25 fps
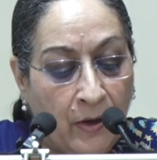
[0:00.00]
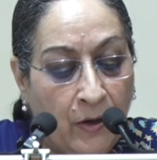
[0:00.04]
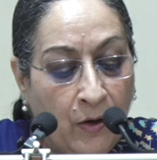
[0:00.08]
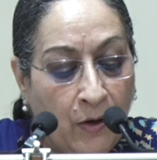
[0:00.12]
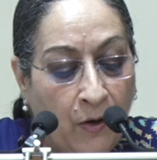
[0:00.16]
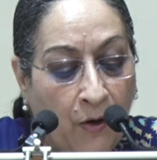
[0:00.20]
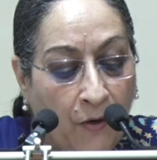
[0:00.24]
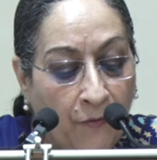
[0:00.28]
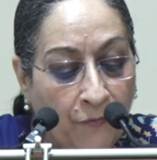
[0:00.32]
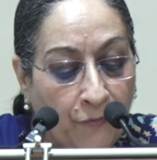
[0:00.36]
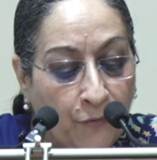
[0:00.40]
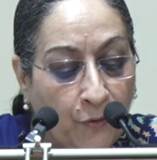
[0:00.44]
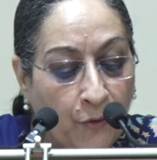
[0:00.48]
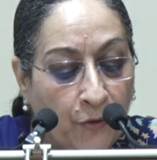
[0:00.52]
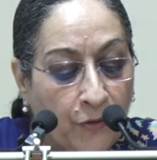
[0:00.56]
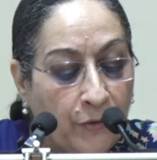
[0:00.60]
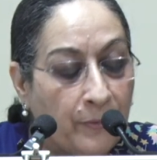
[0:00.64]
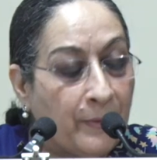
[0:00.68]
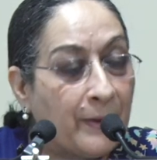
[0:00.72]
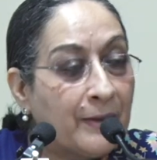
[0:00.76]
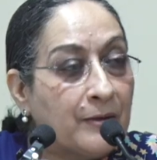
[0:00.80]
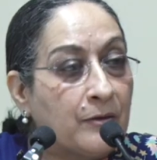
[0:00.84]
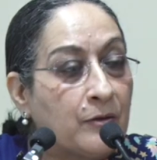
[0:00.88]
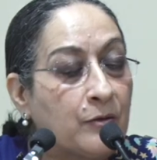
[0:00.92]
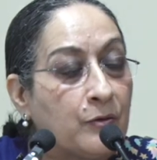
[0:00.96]
of North
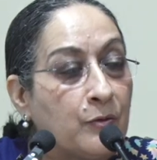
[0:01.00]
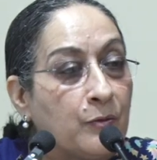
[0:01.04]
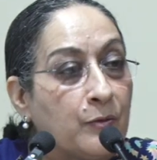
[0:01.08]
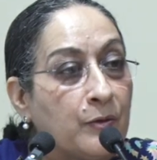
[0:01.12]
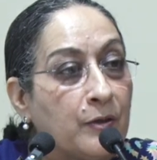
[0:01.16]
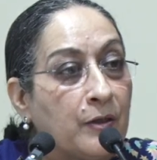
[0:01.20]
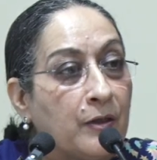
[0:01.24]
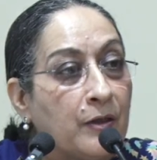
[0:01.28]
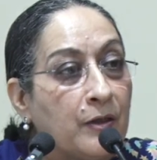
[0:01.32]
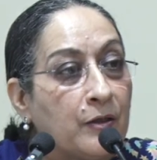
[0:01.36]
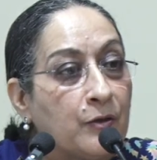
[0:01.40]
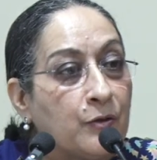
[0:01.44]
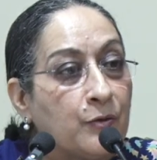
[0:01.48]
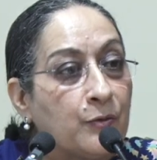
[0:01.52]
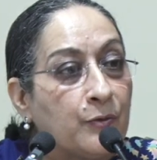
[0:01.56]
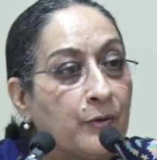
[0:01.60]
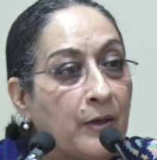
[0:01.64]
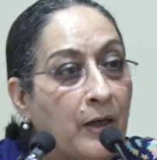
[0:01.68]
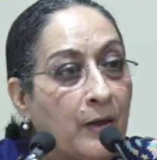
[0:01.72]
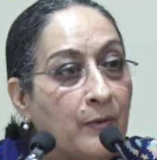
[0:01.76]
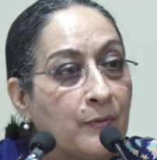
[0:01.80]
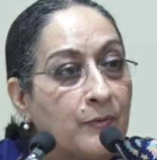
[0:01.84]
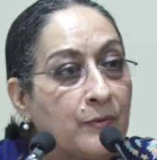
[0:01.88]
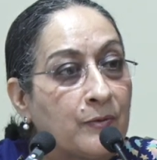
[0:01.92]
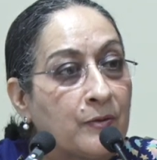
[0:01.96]
Macedonia in
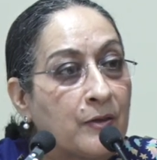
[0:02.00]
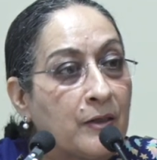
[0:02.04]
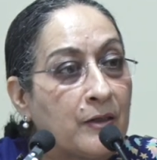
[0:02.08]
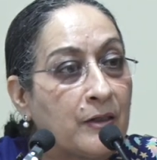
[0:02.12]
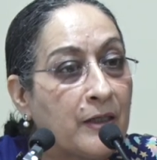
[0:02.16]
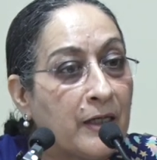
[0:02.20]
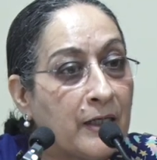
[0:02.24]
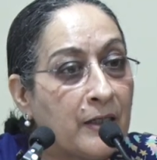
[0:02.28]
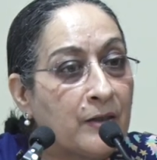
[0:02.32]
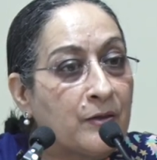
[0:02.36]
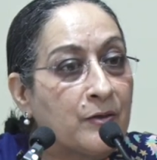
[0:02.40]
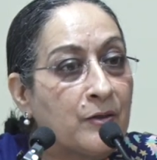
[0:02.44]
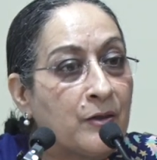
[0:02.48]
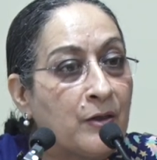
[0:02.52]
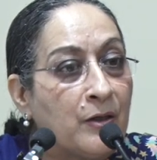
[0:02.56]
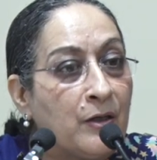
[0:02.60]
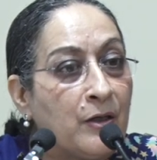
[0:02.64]
2008,